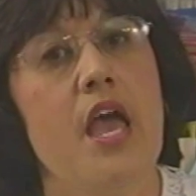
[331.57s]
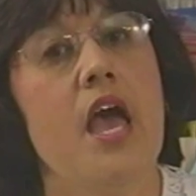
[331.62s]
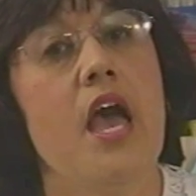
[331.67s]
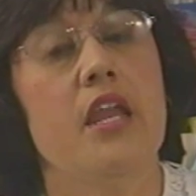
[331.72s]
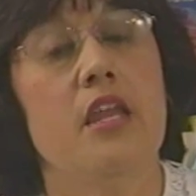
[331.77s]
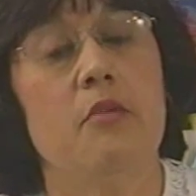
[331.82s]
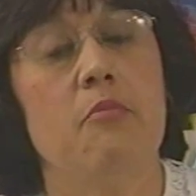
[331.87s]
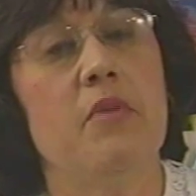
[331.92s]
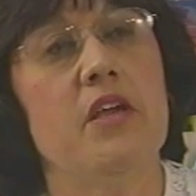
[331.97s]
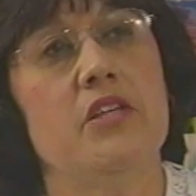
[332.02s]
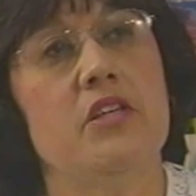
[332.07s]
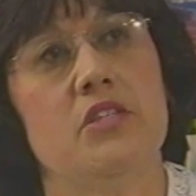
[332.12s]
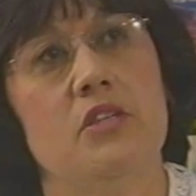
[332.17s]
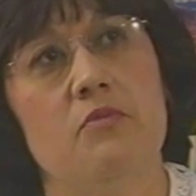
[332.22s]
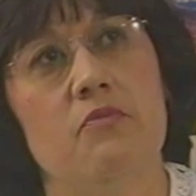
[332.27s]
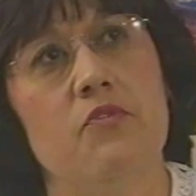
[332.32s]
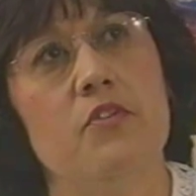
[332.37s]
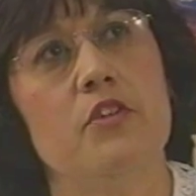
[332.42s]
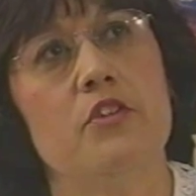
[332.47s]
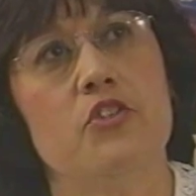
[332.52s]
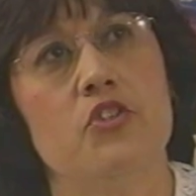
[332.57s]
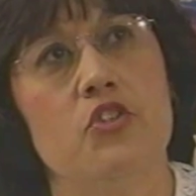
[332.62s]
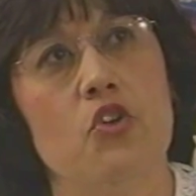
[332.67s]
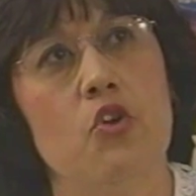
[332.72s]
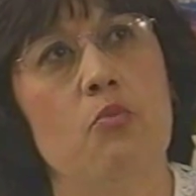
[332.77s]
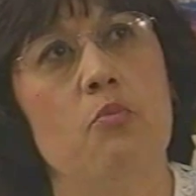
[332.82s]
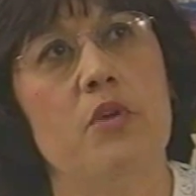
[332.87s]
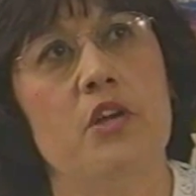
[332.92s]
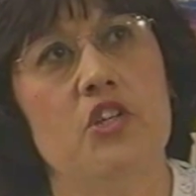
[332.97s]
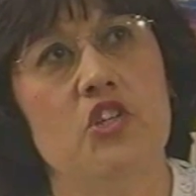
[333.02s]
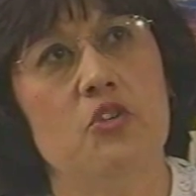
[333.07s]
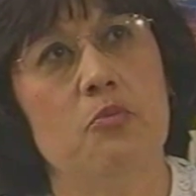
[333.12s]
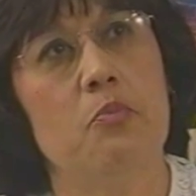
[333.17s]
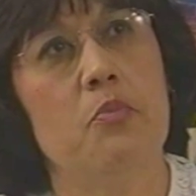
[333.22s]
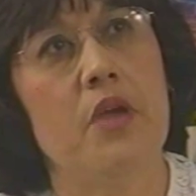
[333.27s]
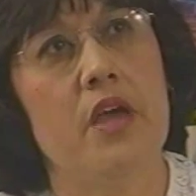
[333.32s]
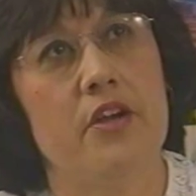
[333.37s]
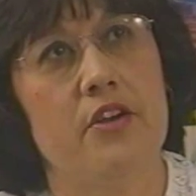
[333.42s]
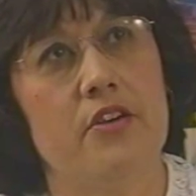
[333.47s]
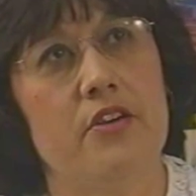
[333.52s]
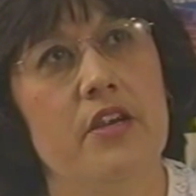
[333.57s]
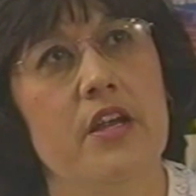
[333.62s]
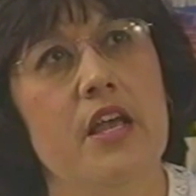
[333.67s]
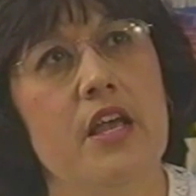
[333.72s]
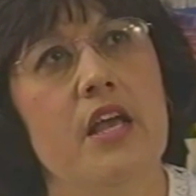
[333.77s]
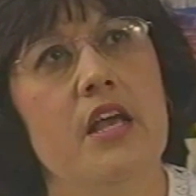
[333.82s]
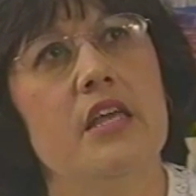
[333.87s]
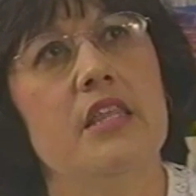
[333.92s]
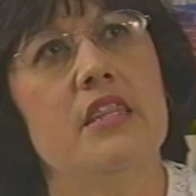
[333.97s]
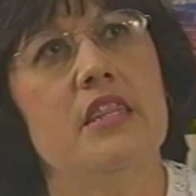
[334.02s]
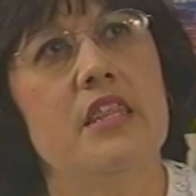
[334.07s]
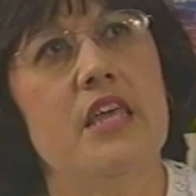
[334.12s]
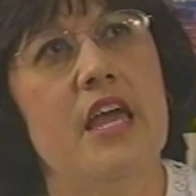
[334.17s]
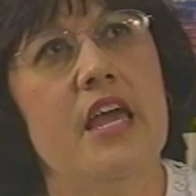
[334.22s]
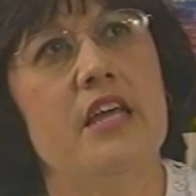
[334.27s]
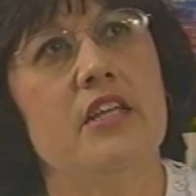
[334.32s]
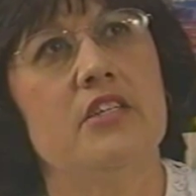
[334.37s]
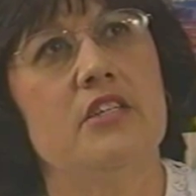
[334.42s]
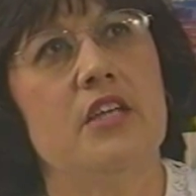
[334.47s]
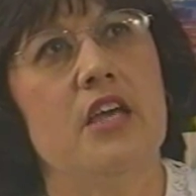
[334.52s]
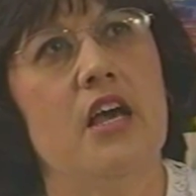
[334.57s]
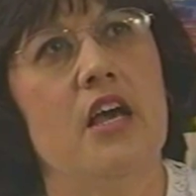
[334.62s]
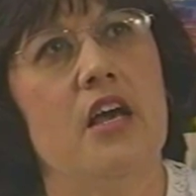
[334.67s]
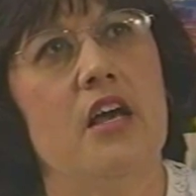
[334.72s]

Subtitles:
and it makes him feel so much better that